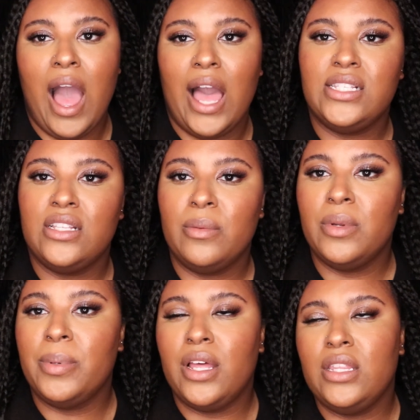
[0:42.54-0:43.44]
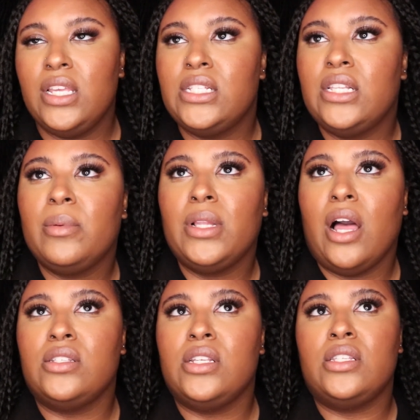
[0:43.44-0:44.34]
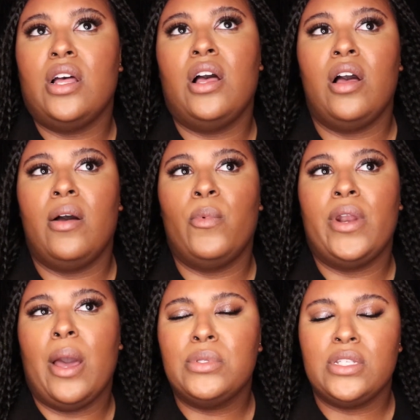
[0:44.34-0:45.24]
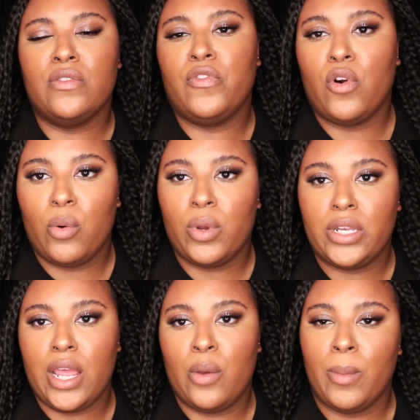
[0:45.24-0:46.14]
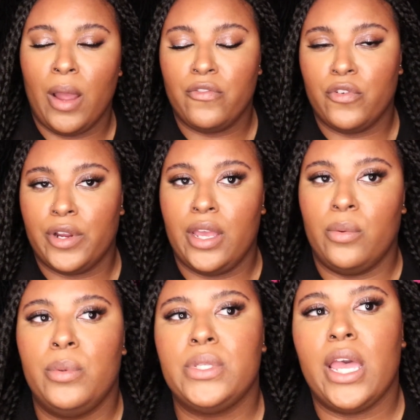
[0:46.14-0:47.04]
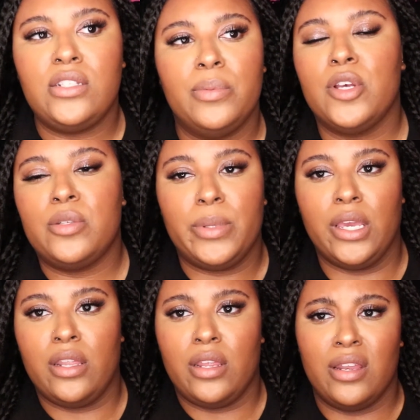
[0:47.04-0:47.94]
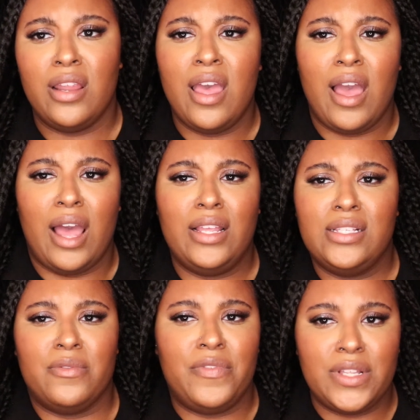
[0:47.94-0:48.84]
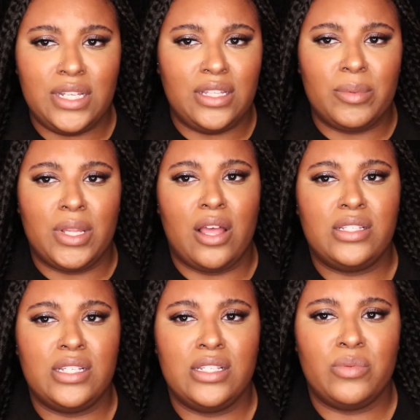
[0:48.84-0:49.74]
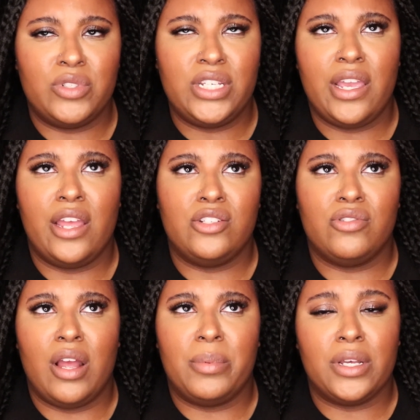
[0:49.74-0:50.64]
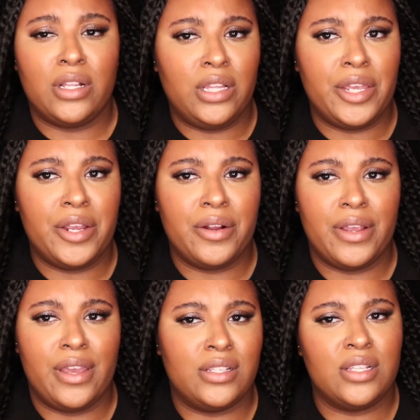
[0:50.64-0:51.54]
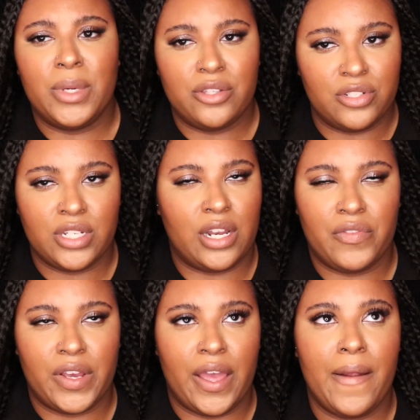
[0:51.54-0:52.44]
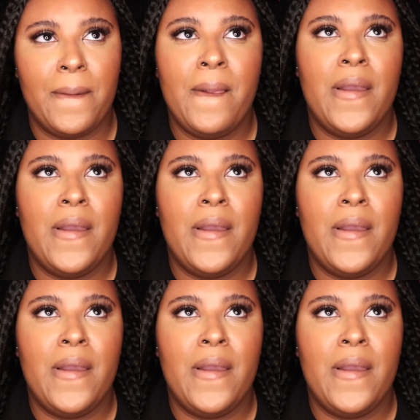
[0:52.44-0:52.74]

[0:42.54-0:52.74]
I stumbled upon these lip glosses when I was in Sephora one day with my friend. We was actually supposed to be getting, I think, some Fenty lip glosses when she had dropped the clear and some other shade I forgot.